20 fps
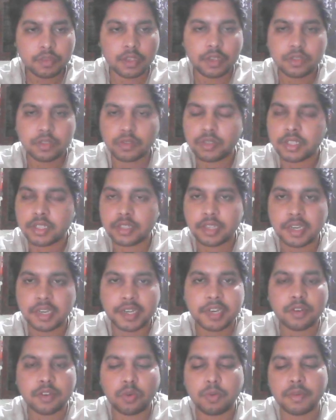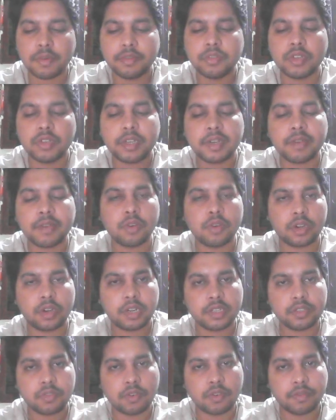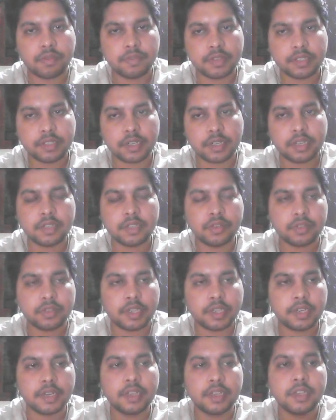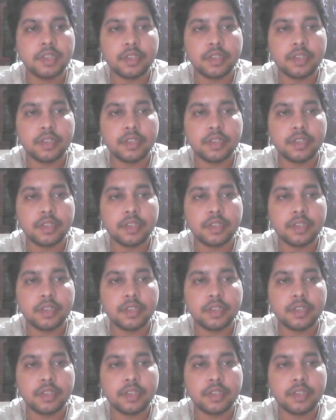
So just get an overview at what are the softwares that are using it.